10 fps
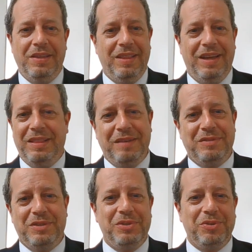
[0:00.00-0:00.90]

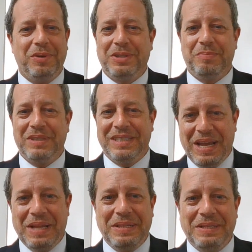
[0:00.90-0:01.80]
Life's too short to
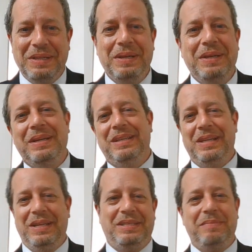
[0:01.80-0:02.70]
pretend
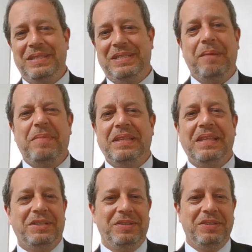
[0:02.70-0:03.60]
to be something
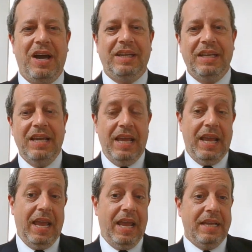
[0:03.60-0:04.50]
that you're not.
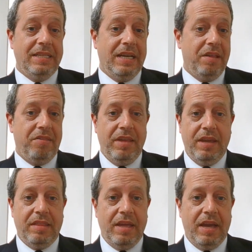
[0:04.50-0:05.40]
And I
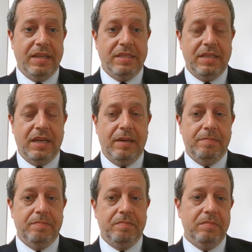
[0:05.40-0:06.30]
think that,
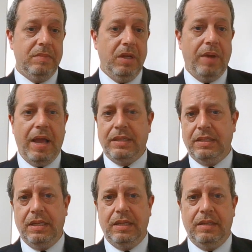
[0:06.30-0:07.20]

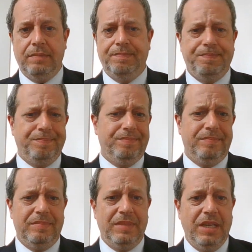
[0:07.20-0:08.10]
acting
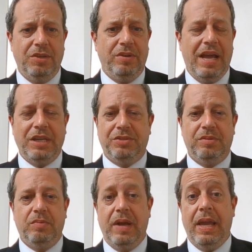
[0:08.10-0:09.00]
in your
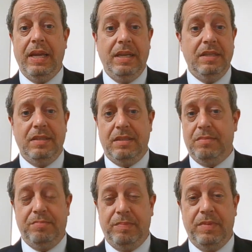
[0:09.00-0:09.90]
natural way
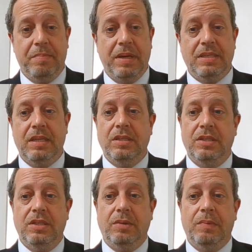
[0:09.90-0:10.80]
is the best thing
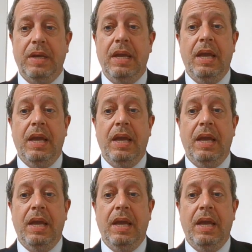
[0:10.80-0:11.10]
to do.